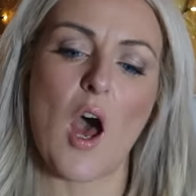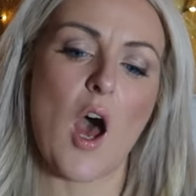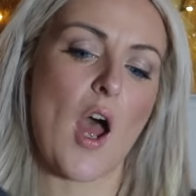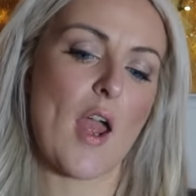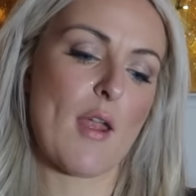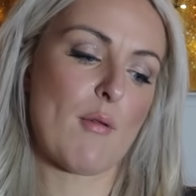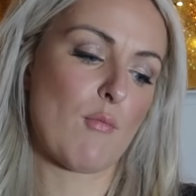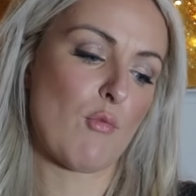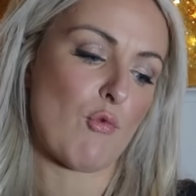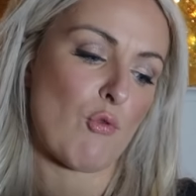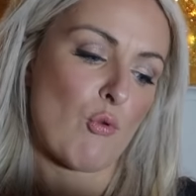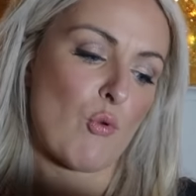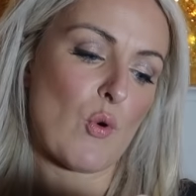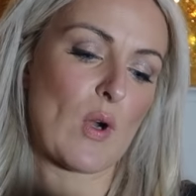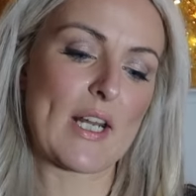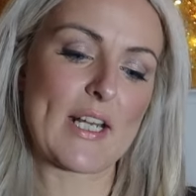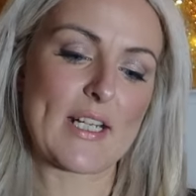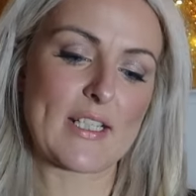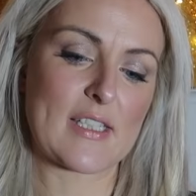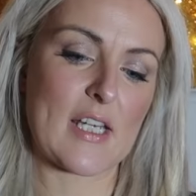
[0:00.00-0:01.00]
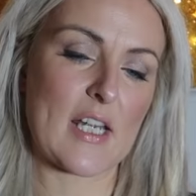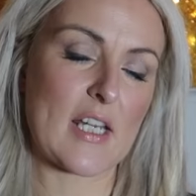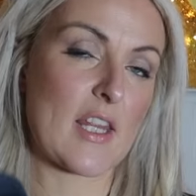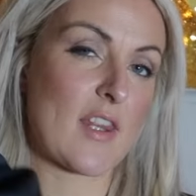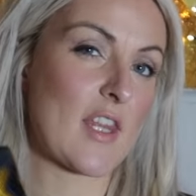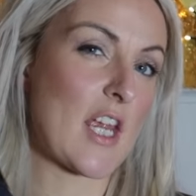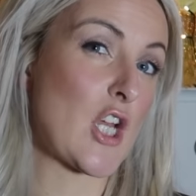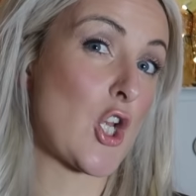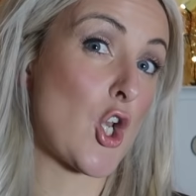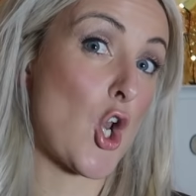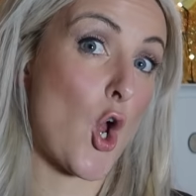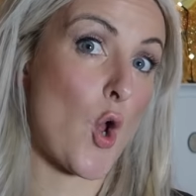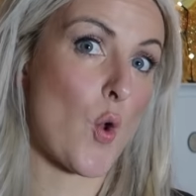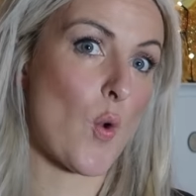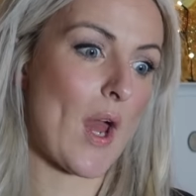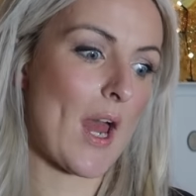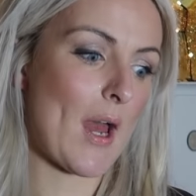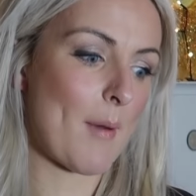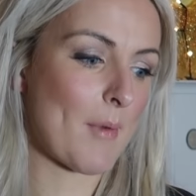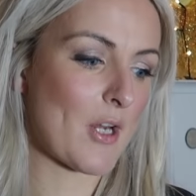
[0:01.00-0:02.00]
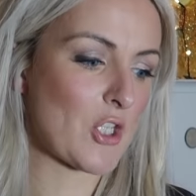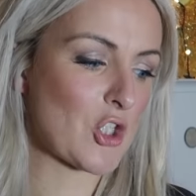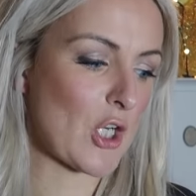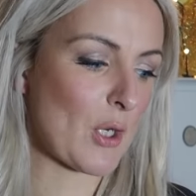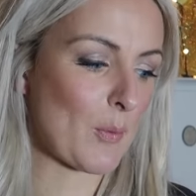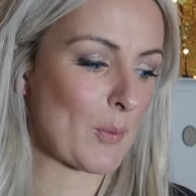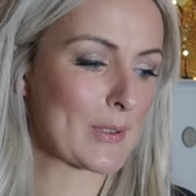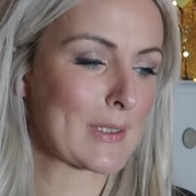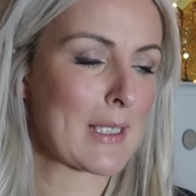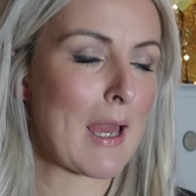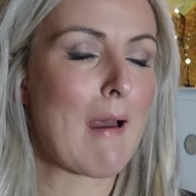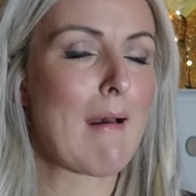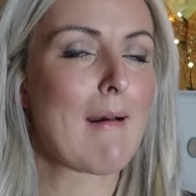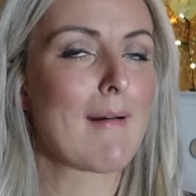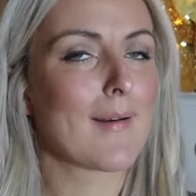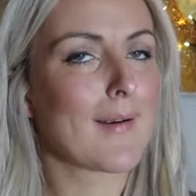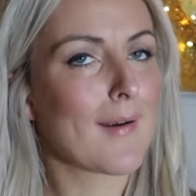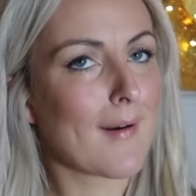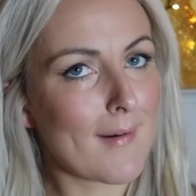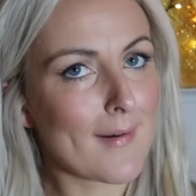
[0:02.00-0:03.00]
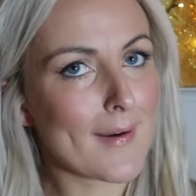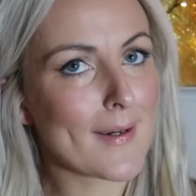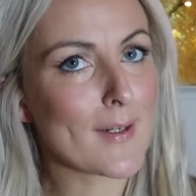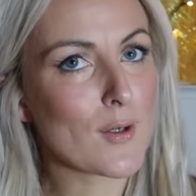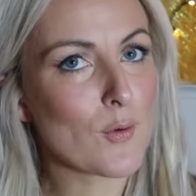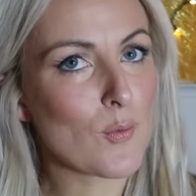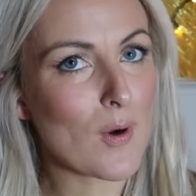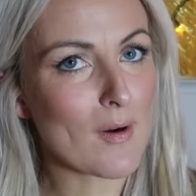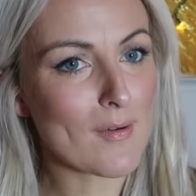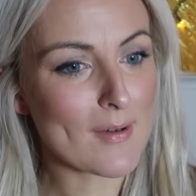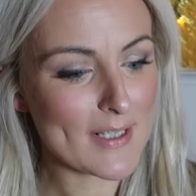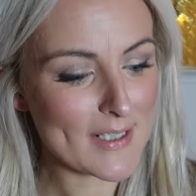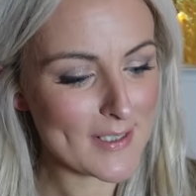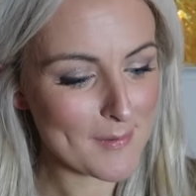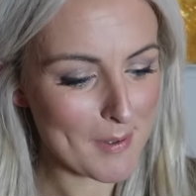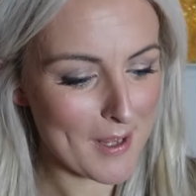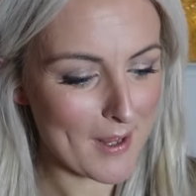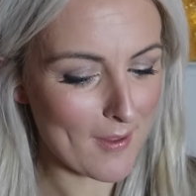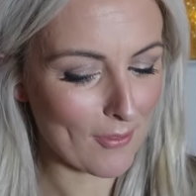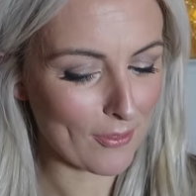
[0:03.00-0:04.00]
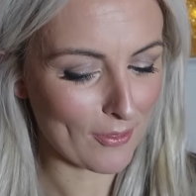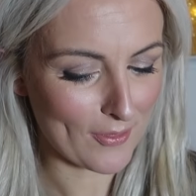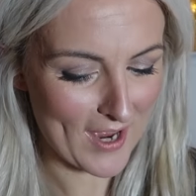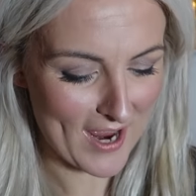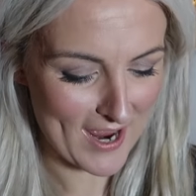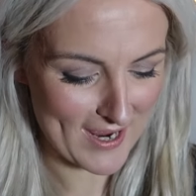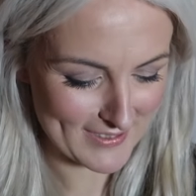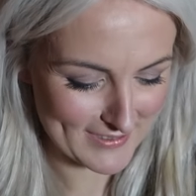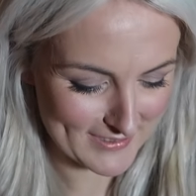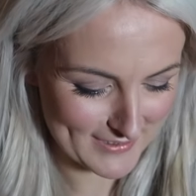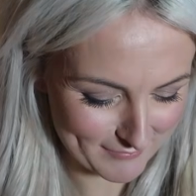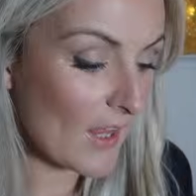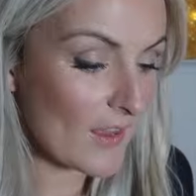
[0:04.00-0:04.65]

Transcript: I'm really excited. They know how much I was kind of worried about that.